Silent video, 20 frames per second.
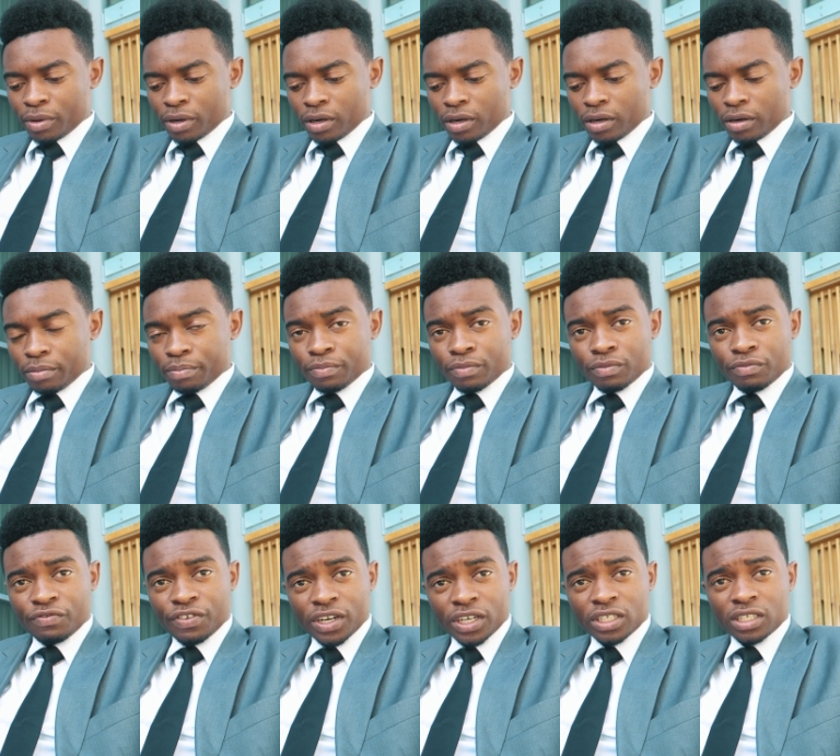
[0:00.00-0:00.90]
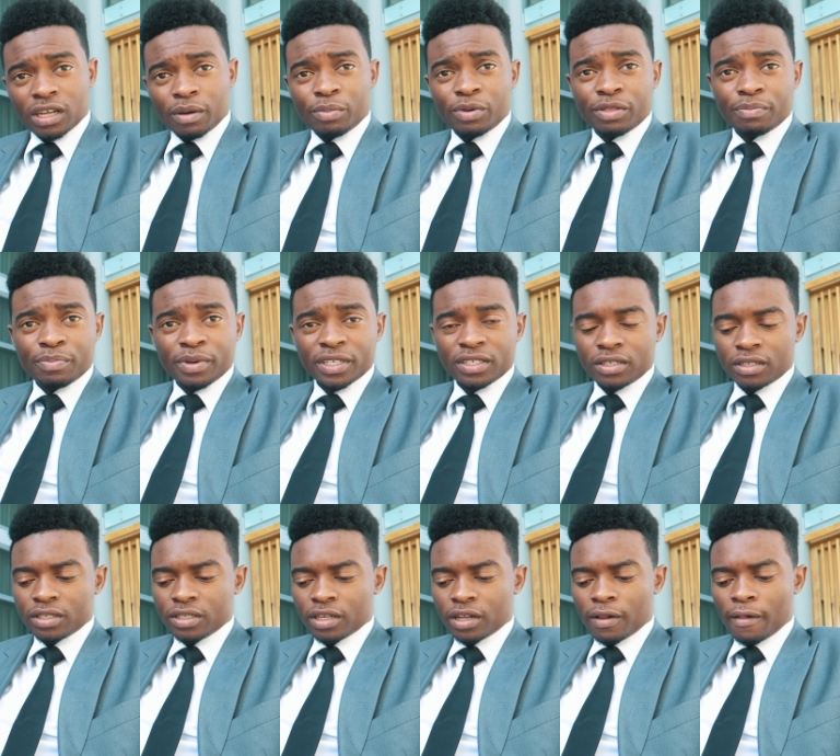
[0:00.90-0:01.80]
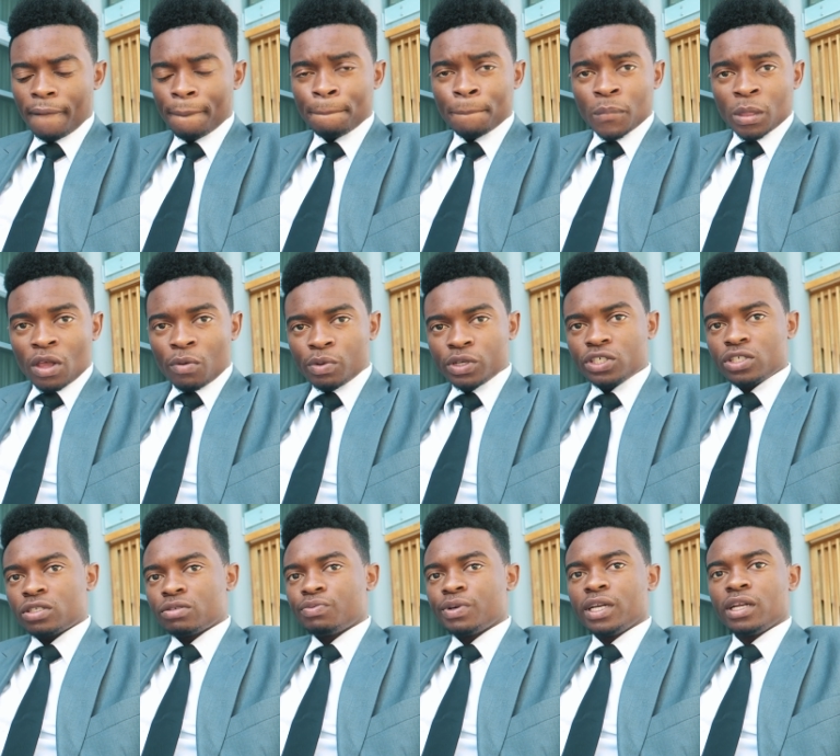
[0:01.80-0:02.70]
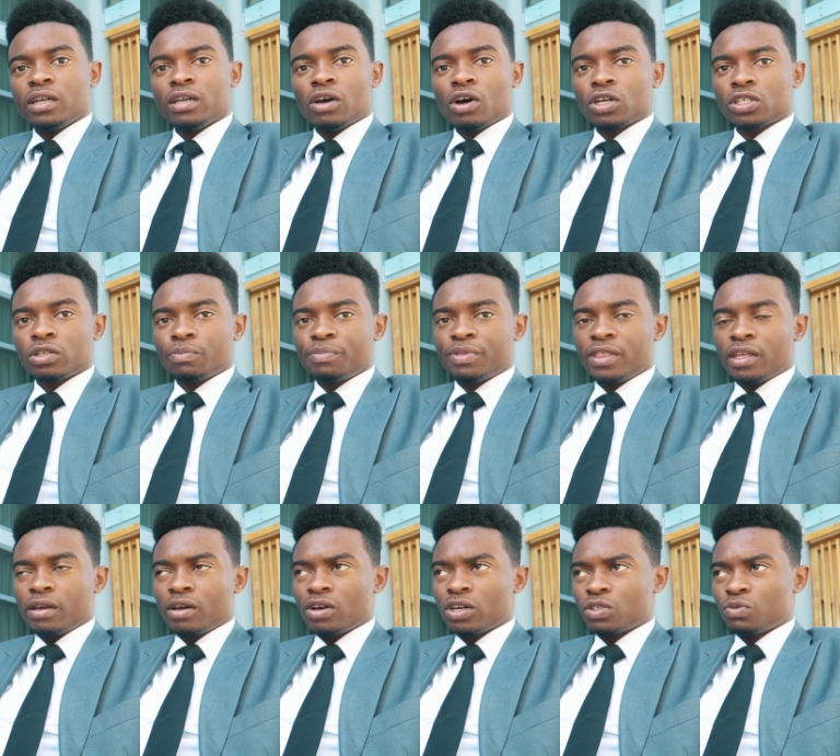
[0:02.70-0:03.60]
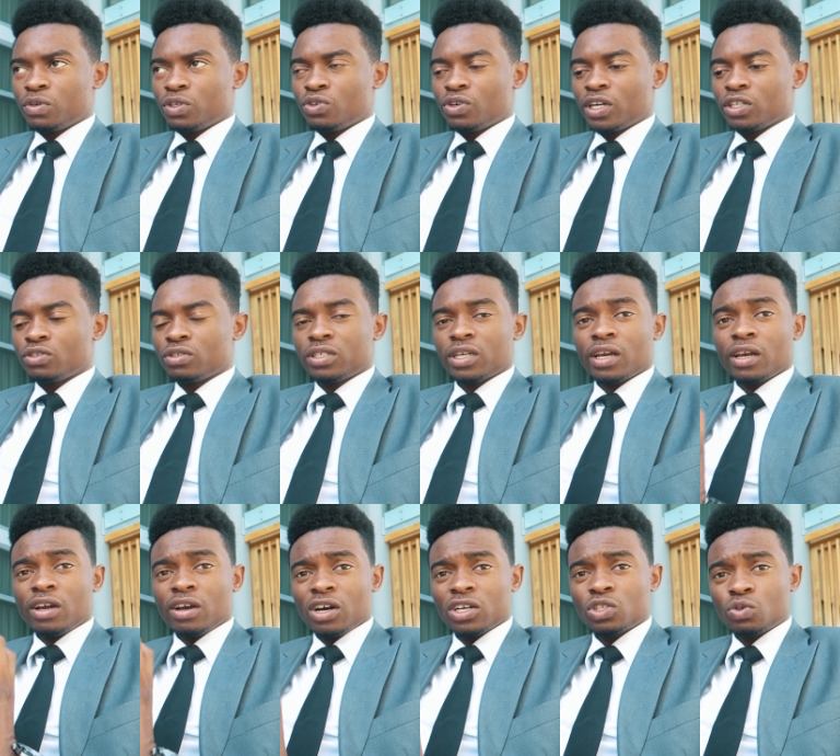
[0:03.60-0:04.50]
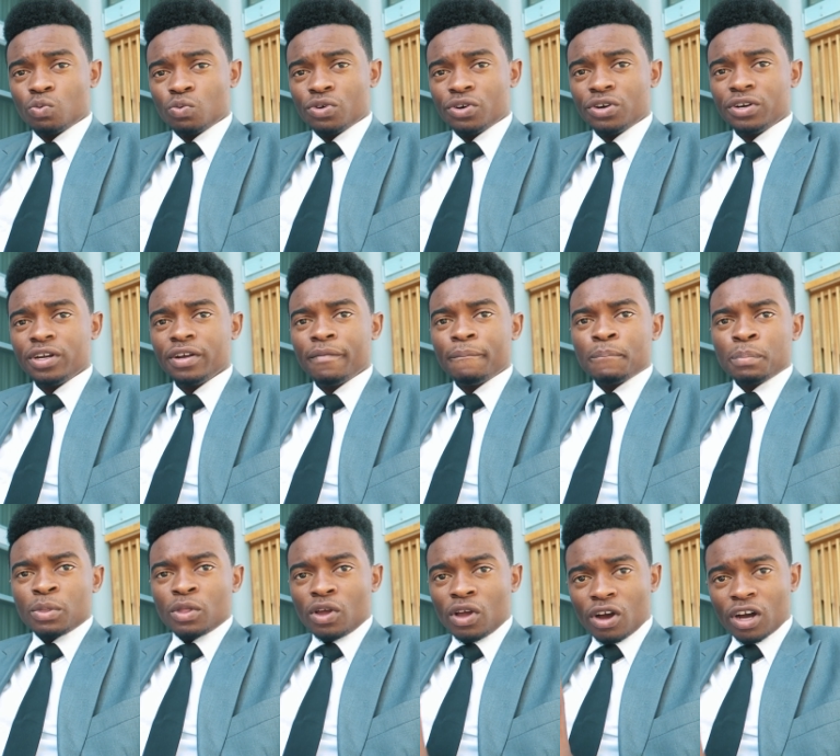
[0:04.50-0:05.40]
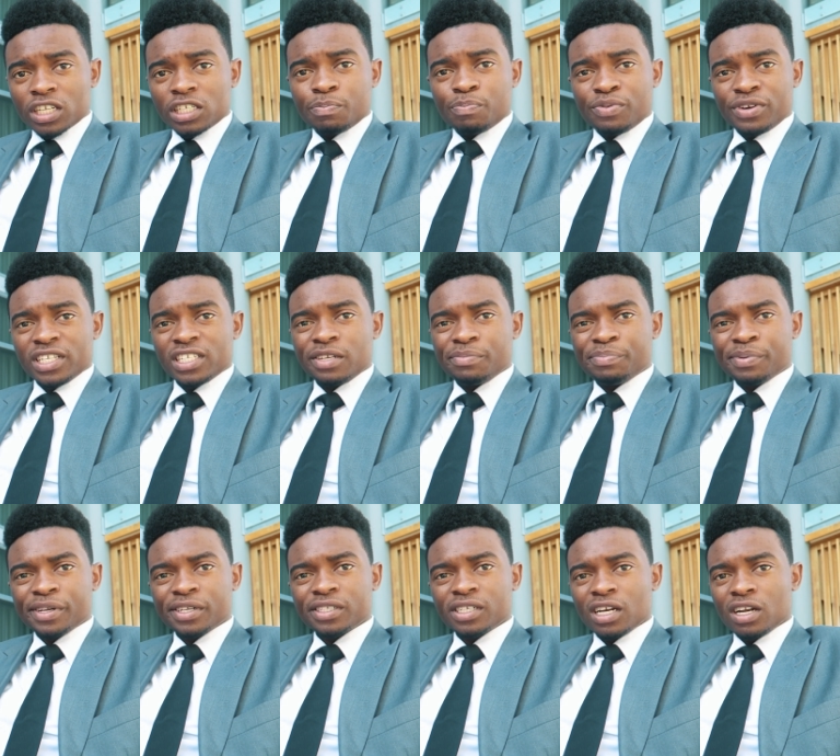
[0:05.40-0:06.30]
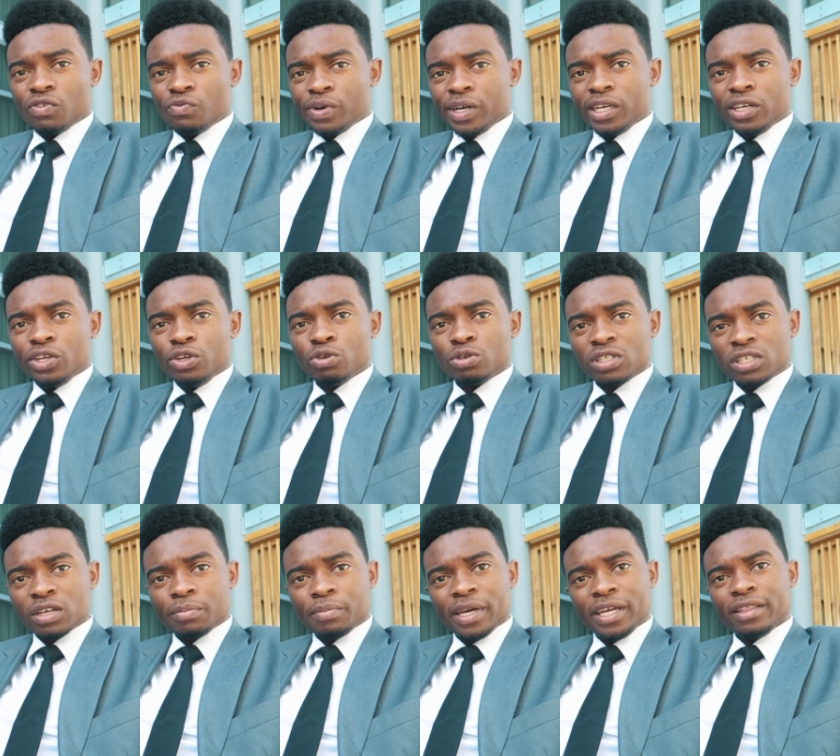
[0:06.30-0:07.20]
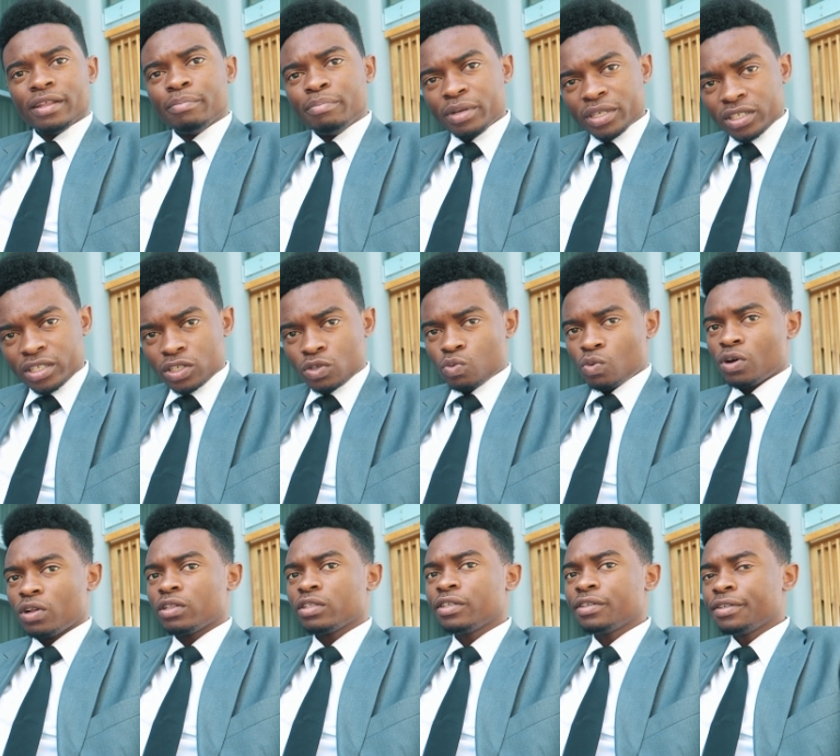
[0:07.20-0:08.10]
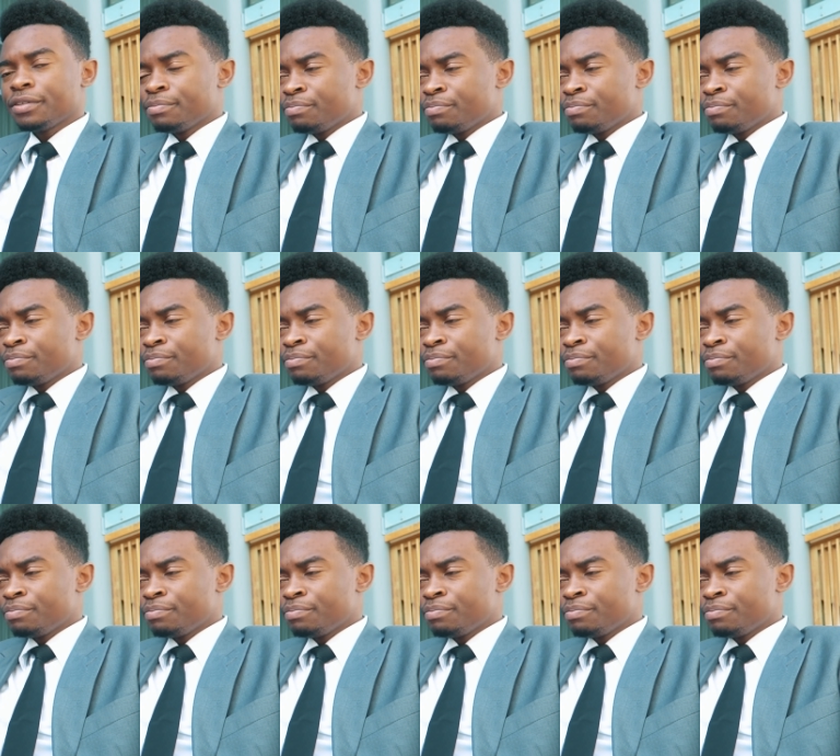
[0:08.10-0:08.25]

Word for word: um, finished up a business cell, which is really an awesome thing because we try to take God's word, God's principles, and really use them in the business world.